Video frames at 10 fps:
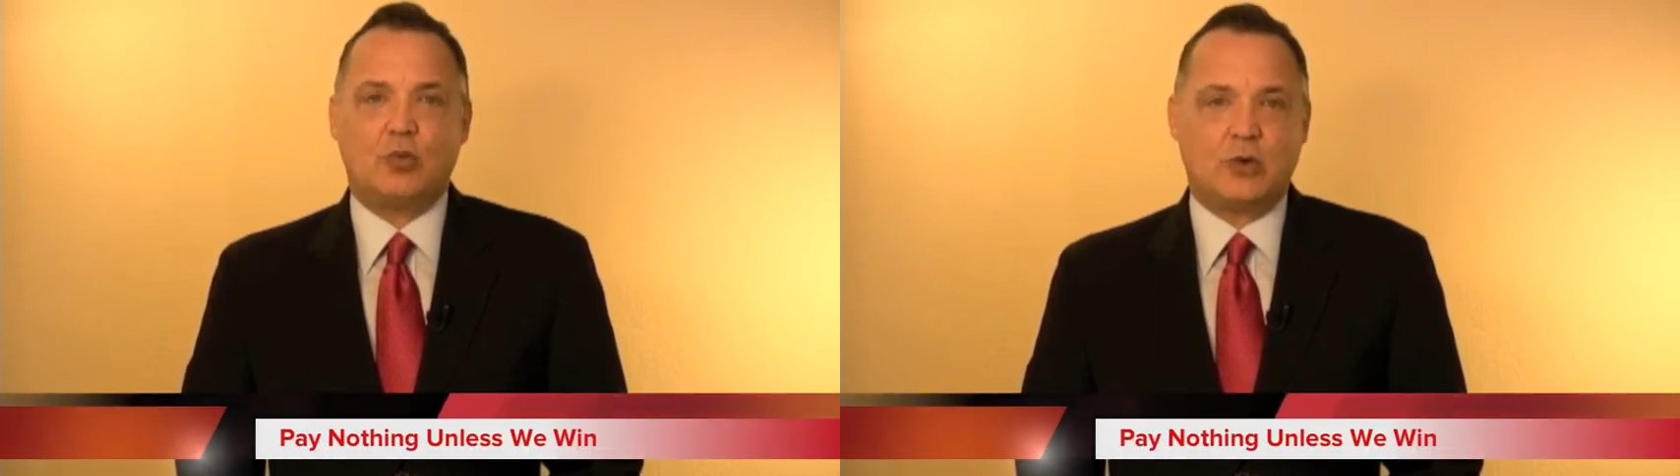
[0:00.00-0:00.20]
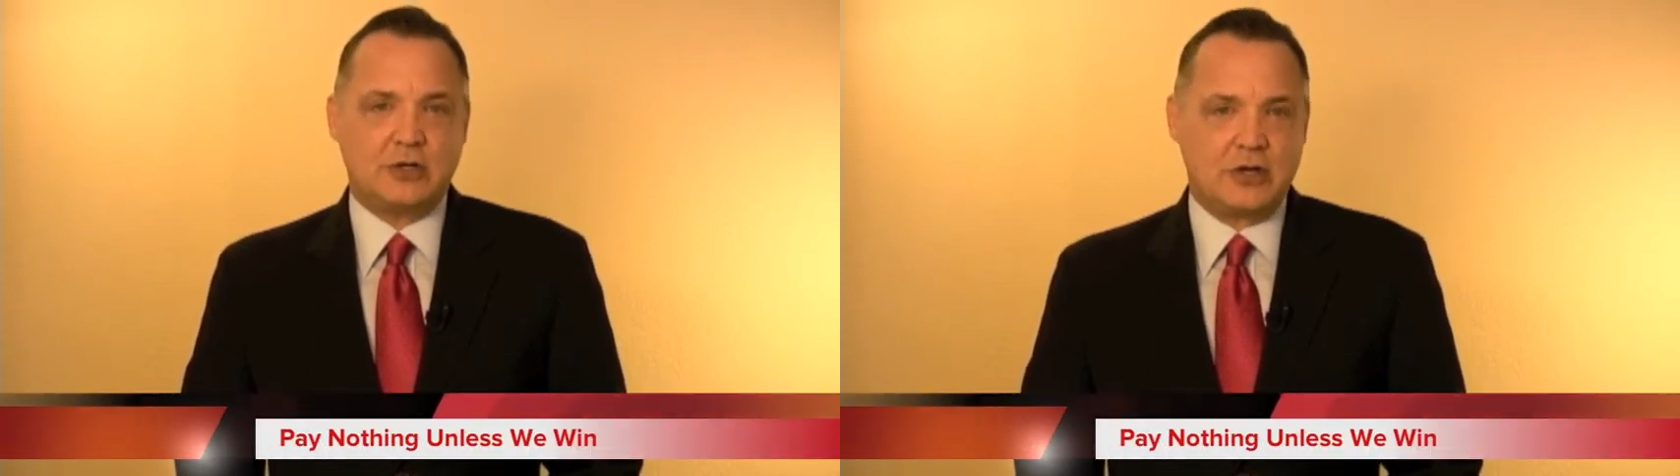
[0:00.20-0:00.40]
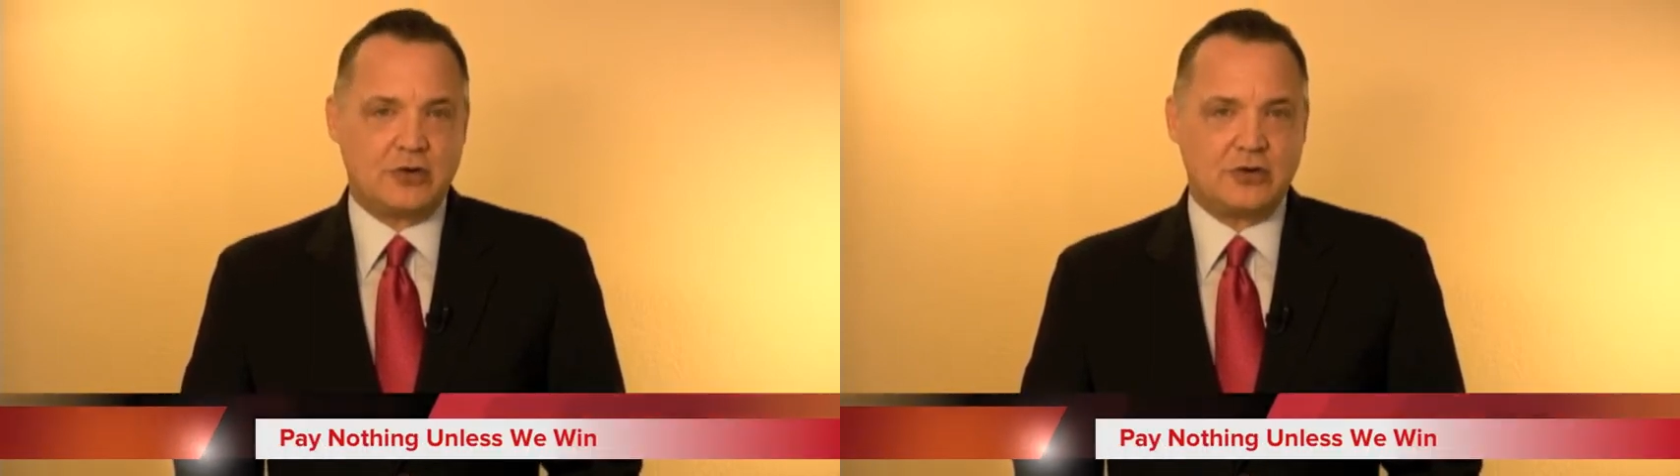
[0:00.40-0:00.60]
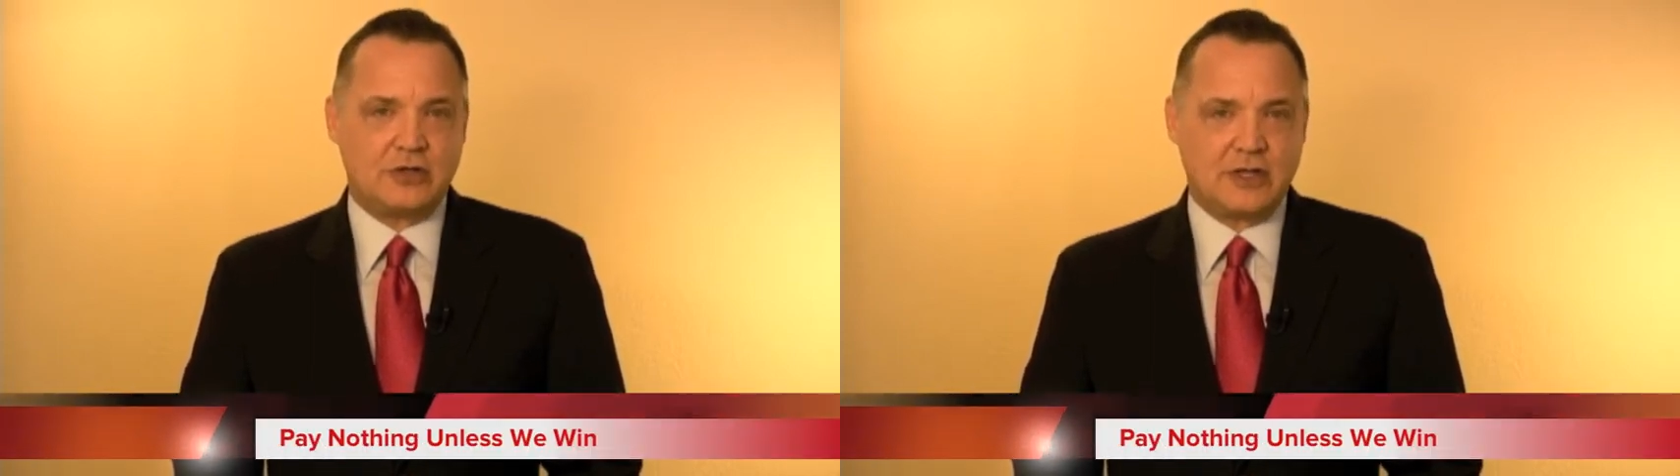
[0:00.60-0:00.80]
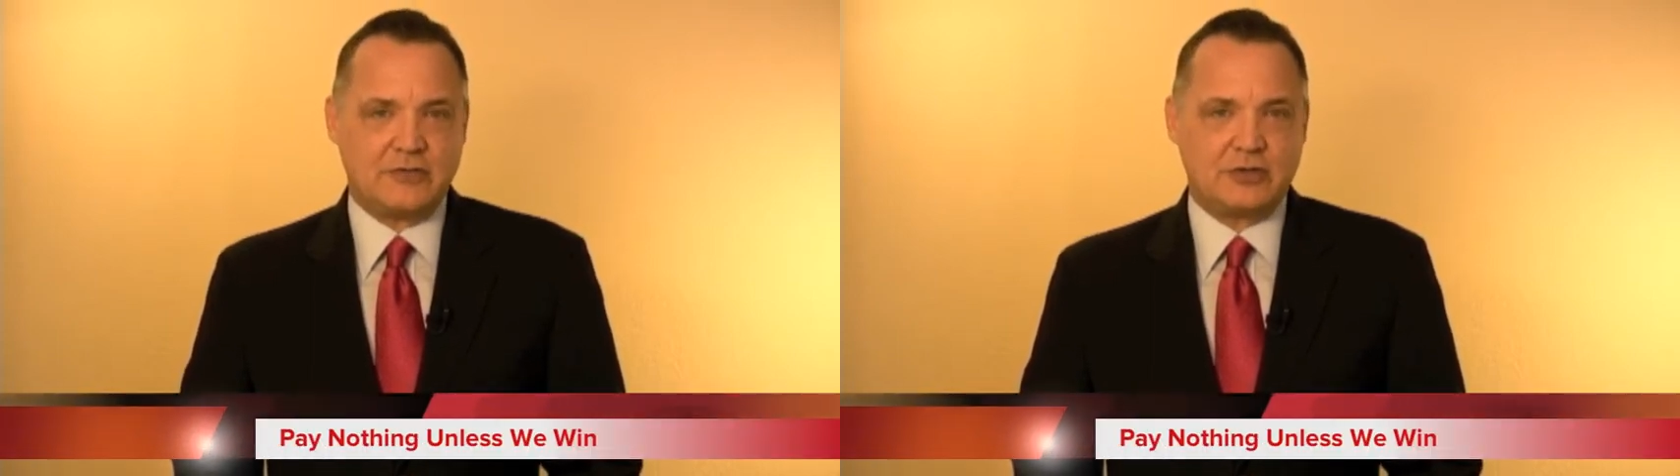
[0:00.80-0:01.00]

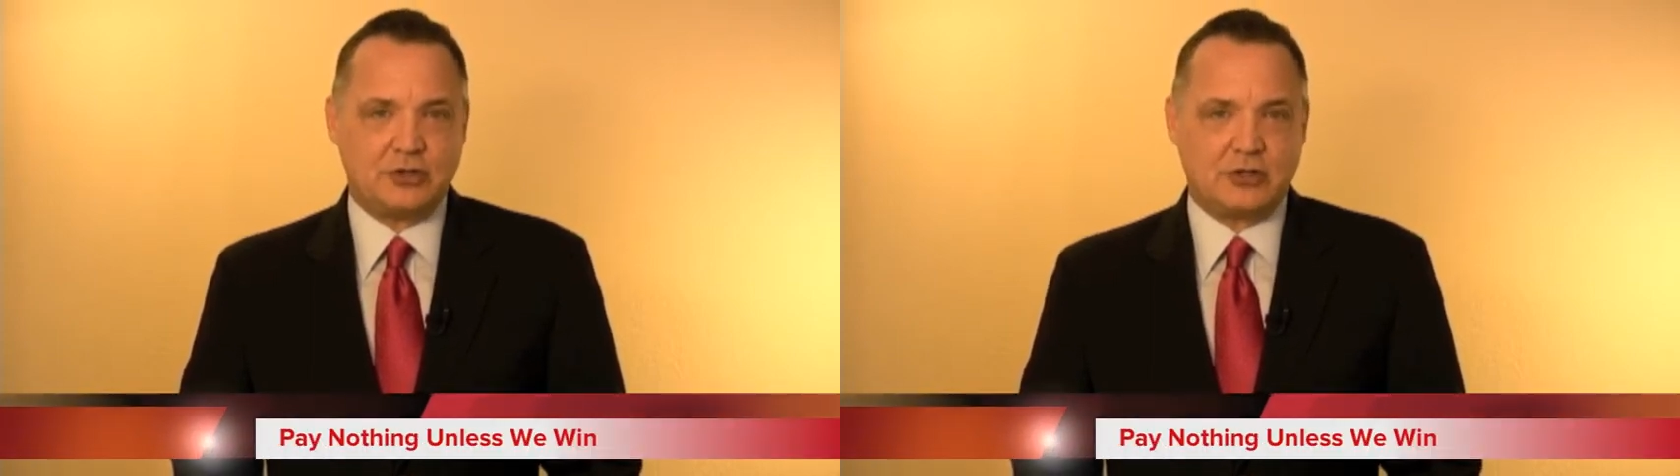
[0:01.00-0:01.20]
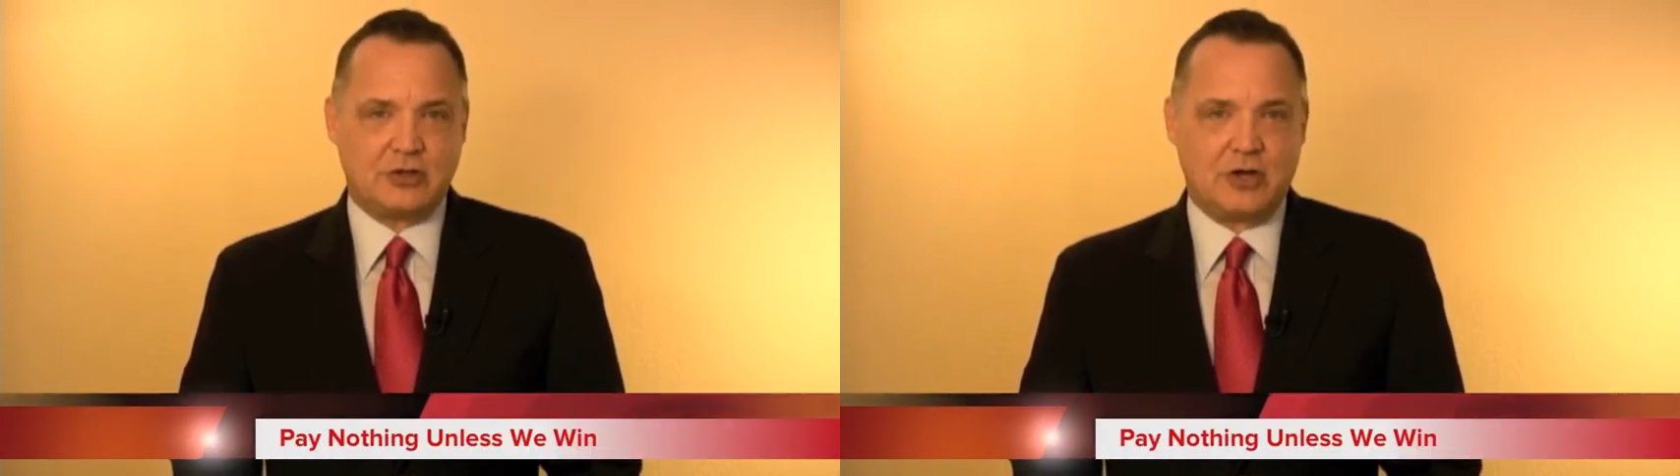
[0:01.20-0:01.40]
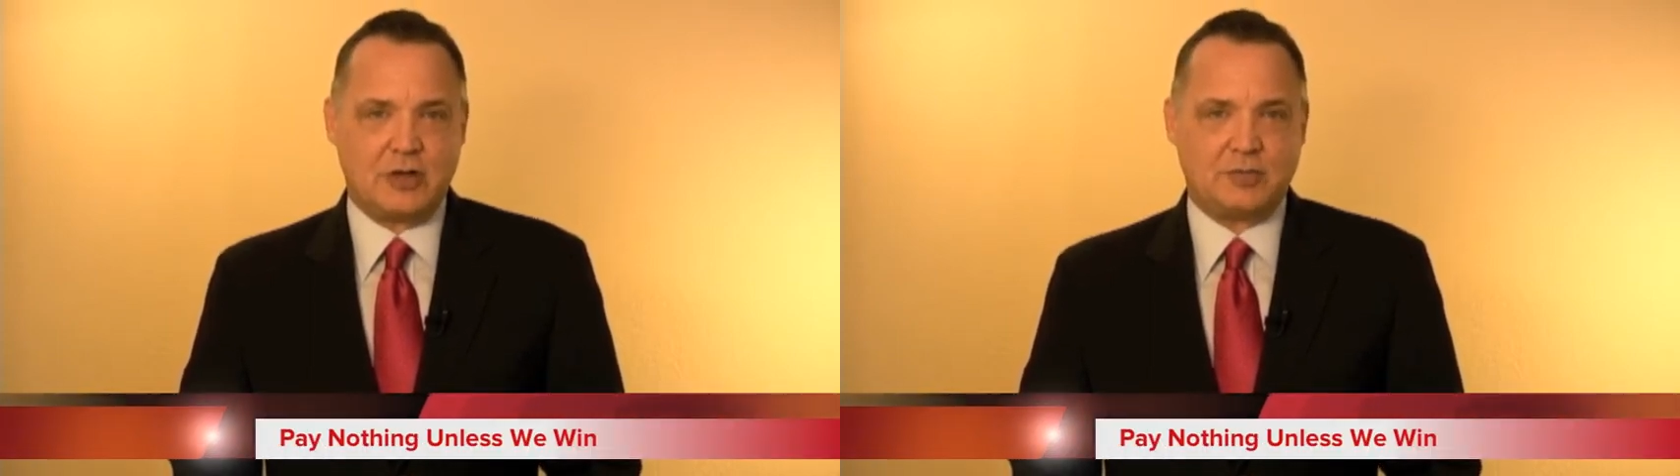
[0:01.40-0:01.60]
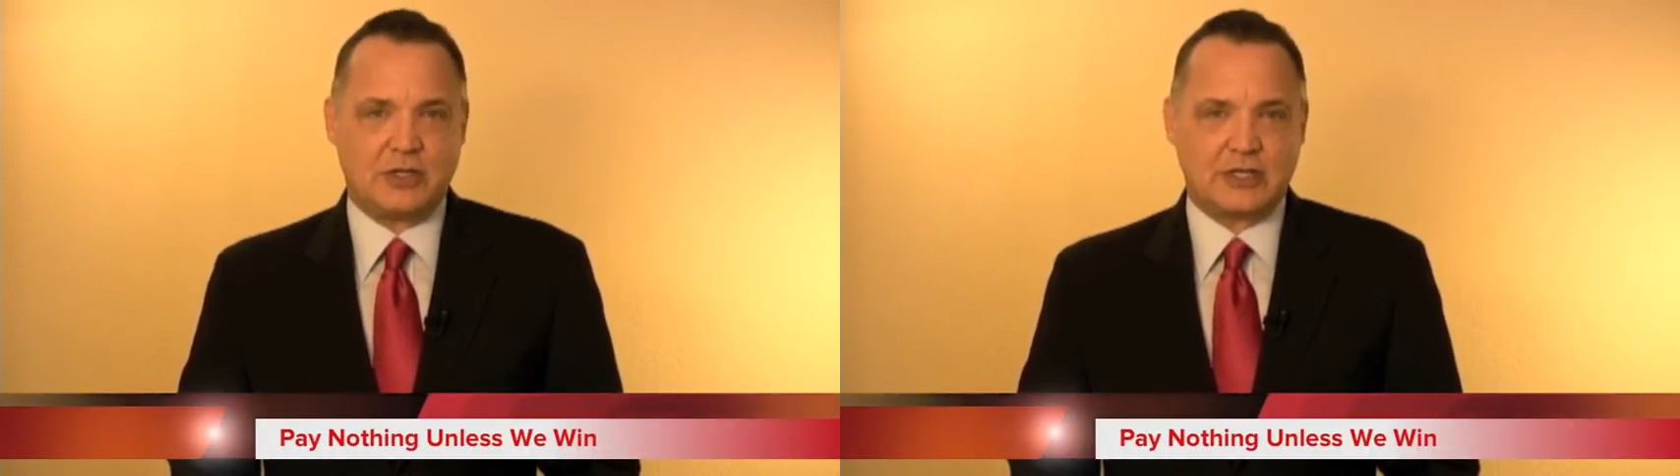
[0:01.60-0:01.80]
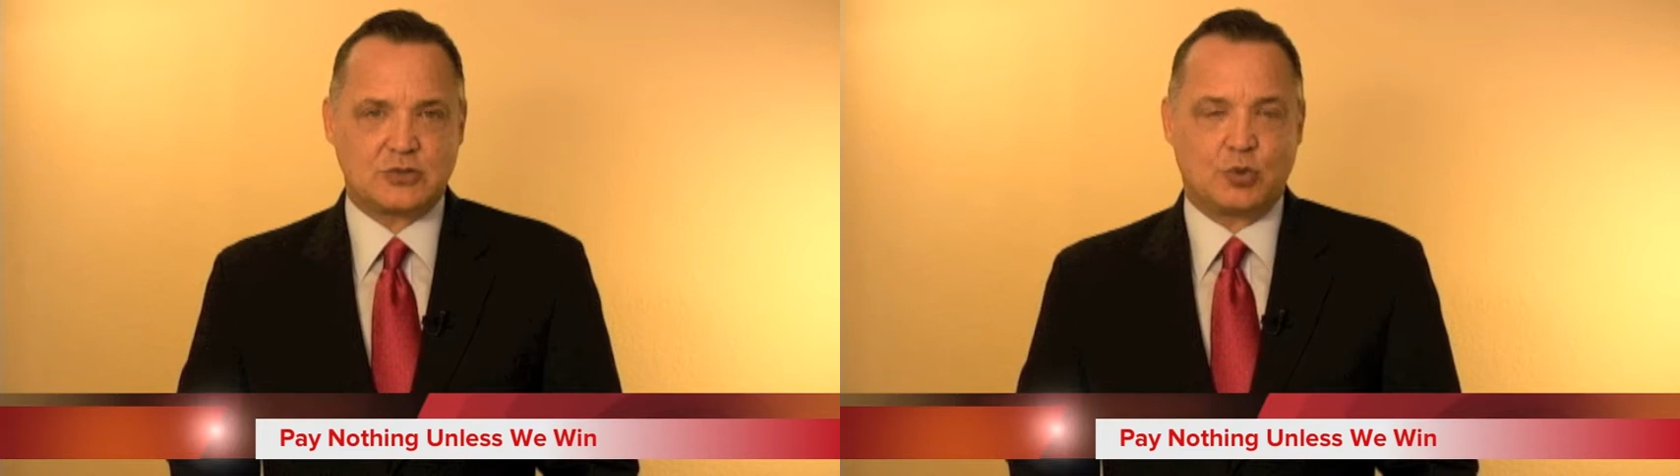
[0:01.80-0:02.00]
111 unit
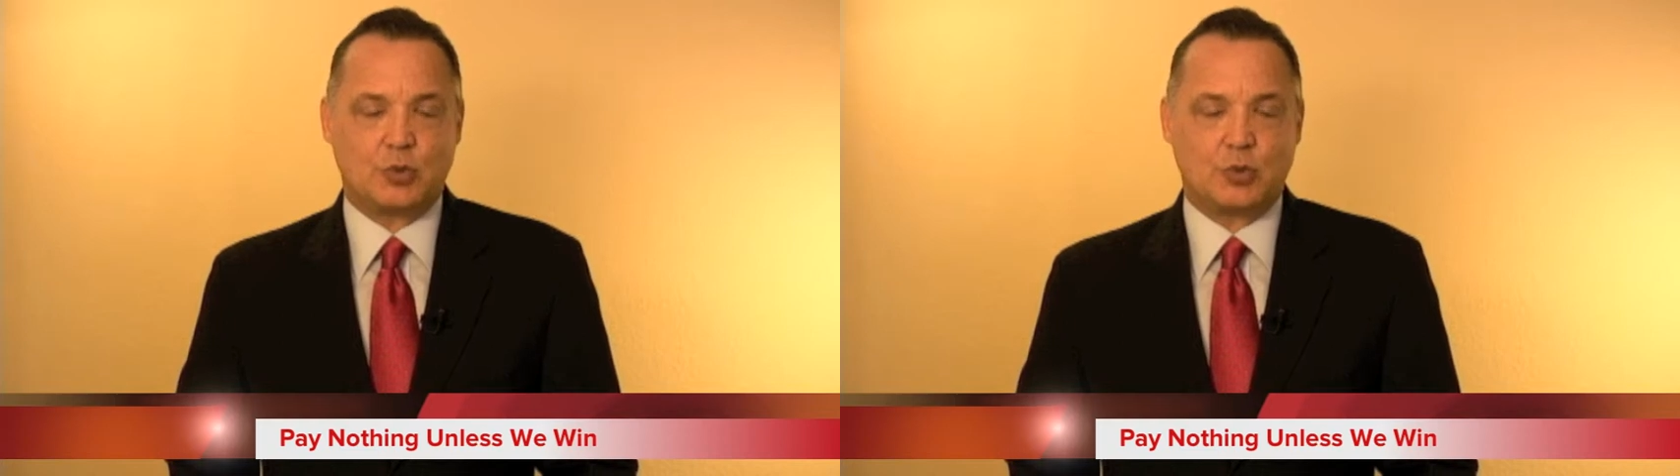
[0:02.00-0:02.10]
complex